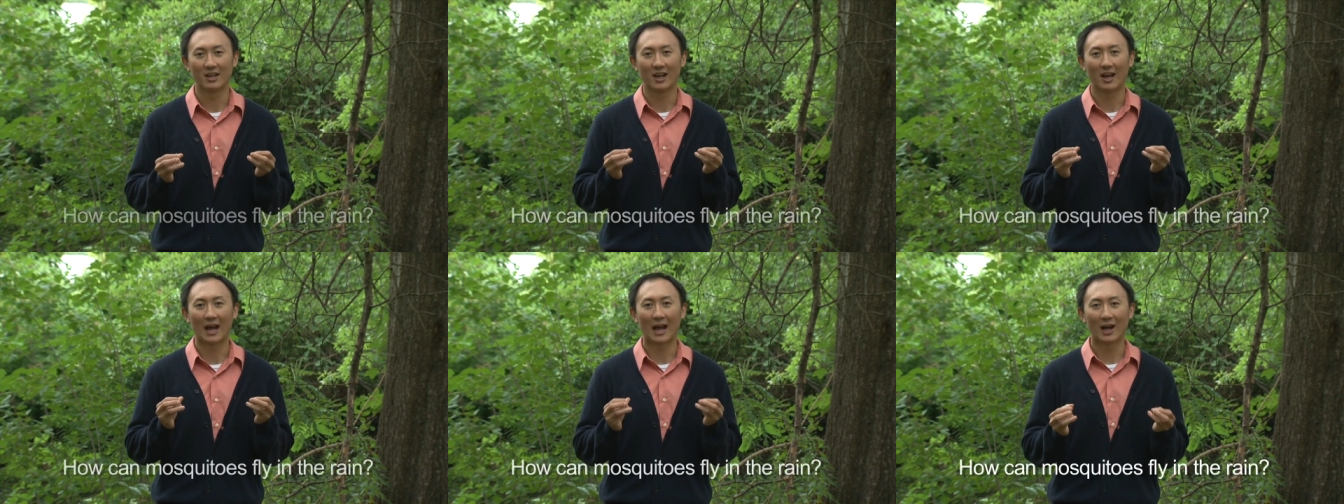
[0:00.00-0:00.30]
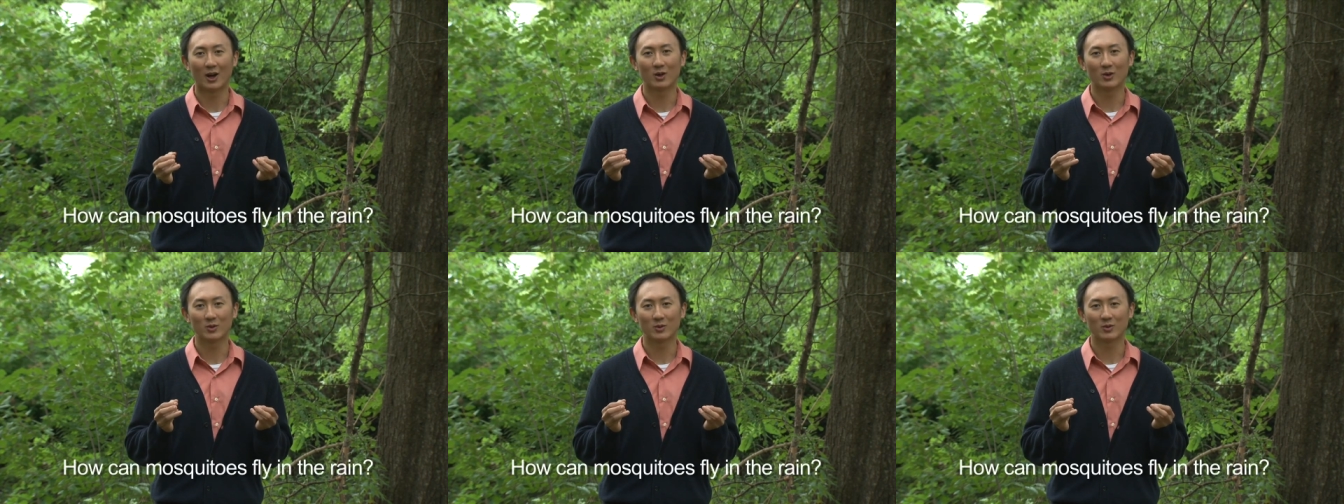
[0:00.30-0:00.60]

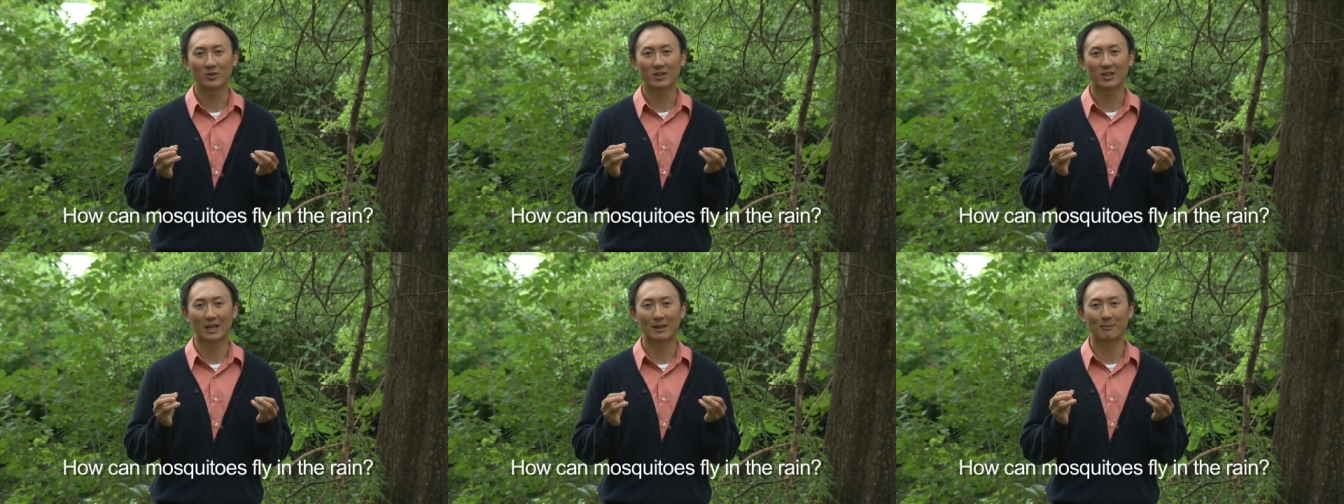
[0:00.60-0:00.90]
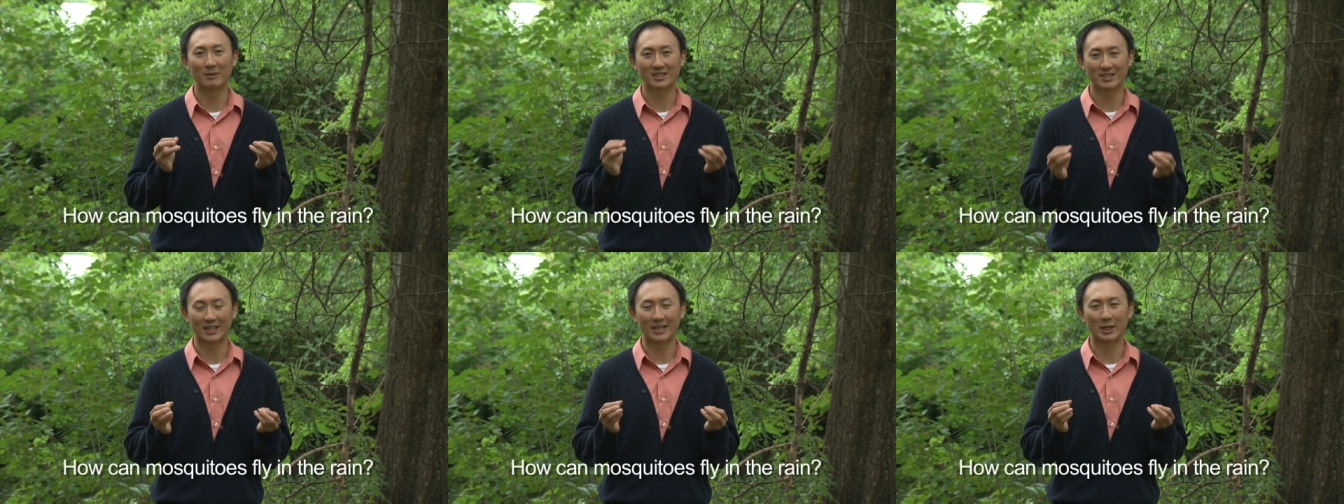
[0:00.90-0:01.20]
how can
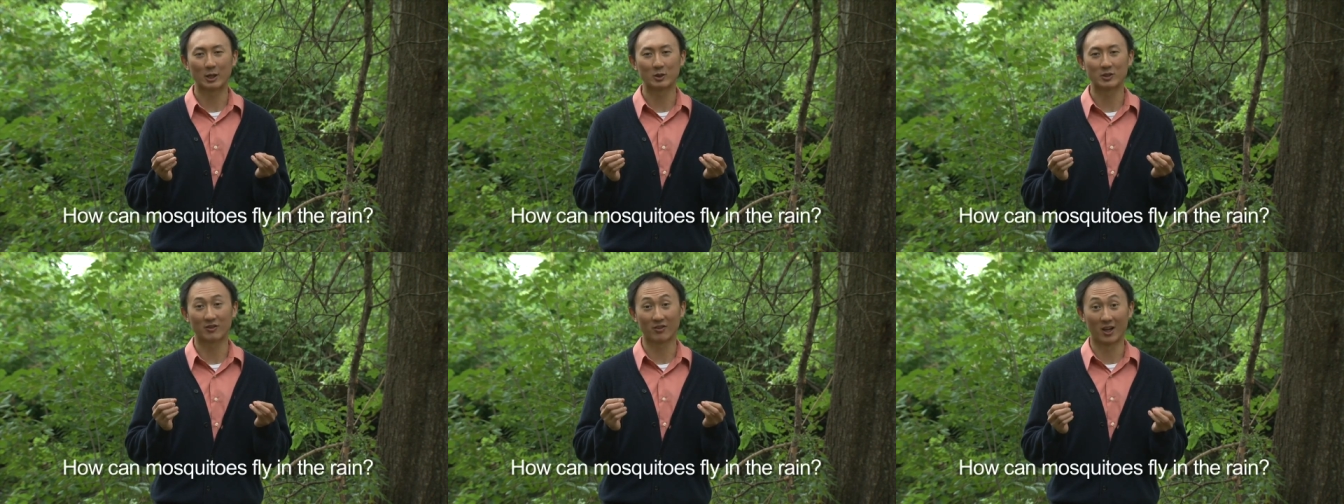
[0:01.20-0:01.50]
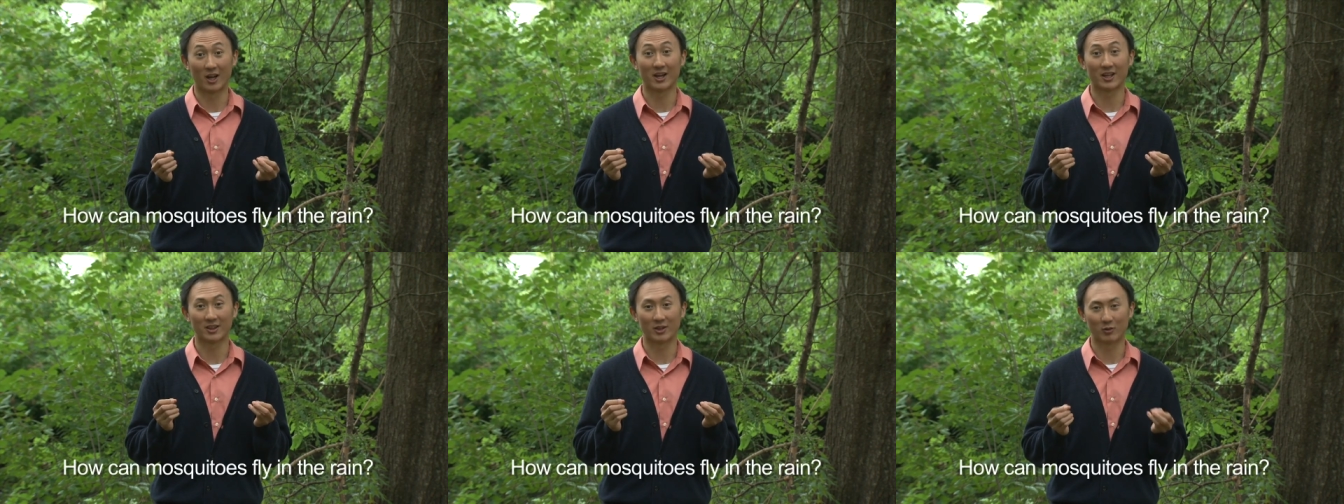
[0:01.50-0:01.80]
mosquitoes
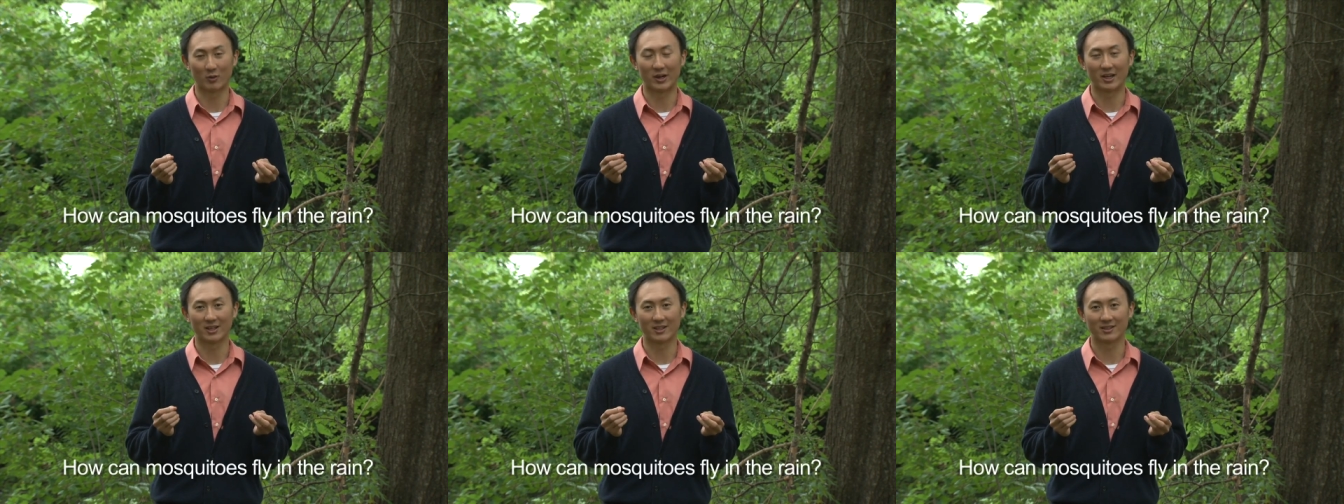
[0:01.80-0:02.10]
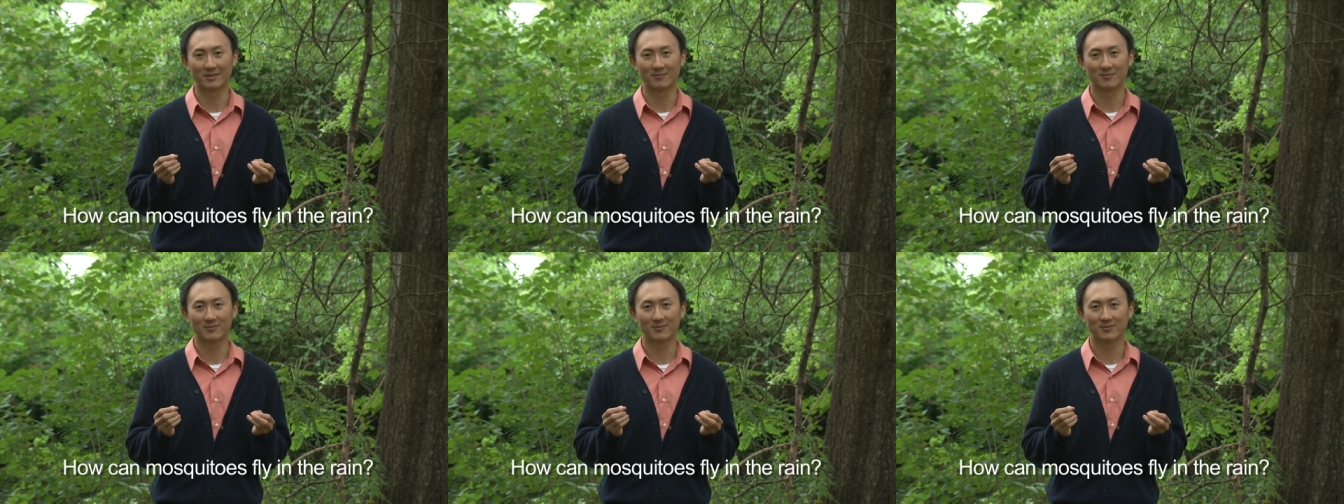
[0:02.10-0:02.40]
fly in the rain?